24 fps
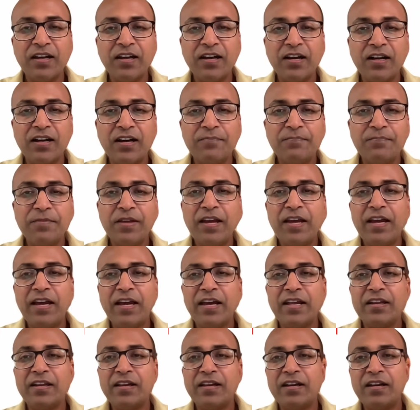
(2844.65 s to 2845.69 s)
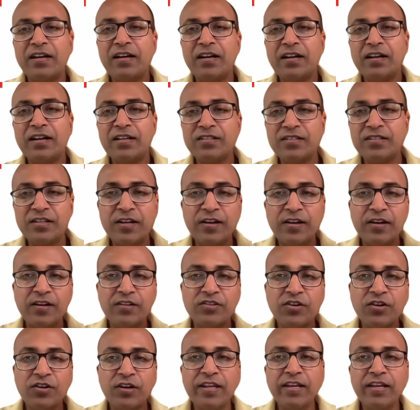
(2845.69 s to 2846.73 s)
and consider
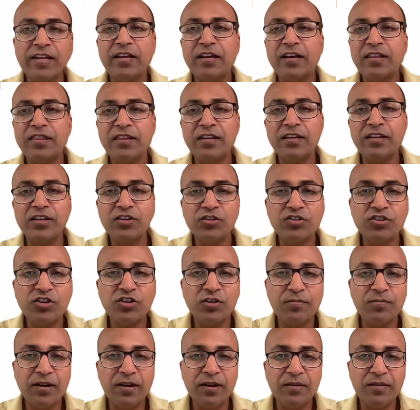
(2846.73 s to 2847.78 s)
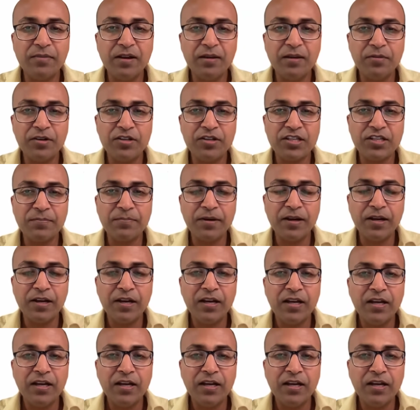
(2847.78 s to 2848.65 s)
joining the YouTube membership.